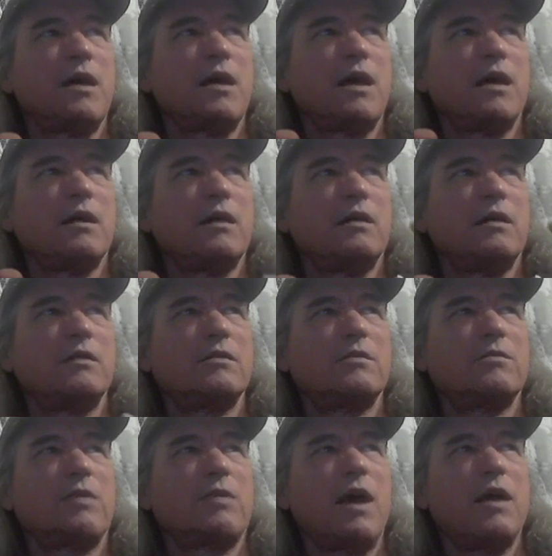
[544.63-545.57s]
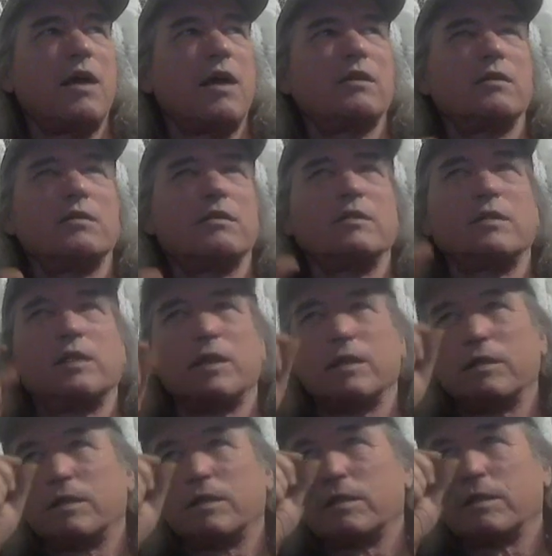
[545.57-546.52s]
I don't know, iron
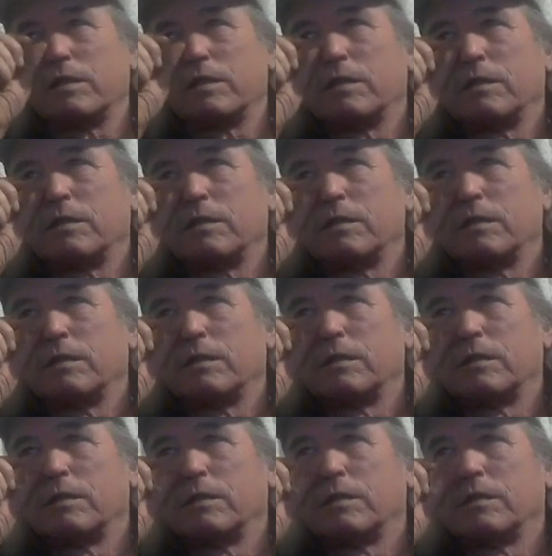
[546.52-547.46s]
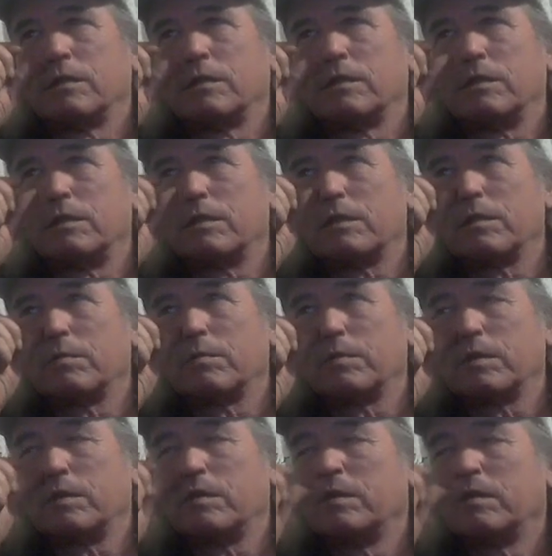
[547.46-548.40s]
tits or
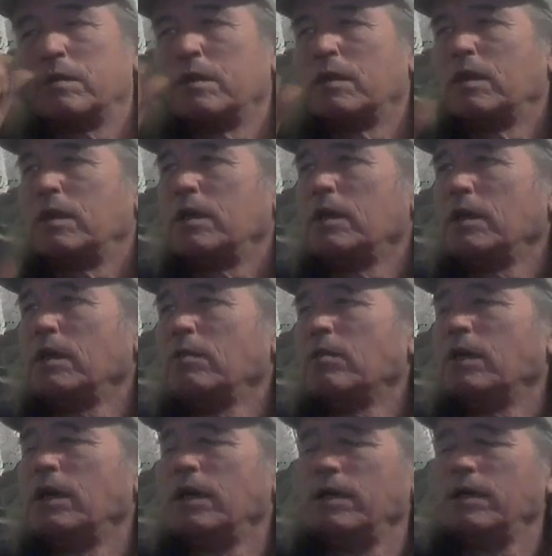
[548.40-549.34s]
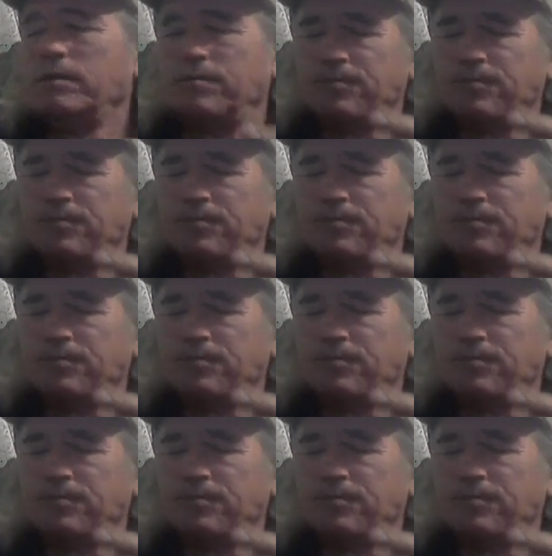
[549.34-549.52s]
something. Anyway,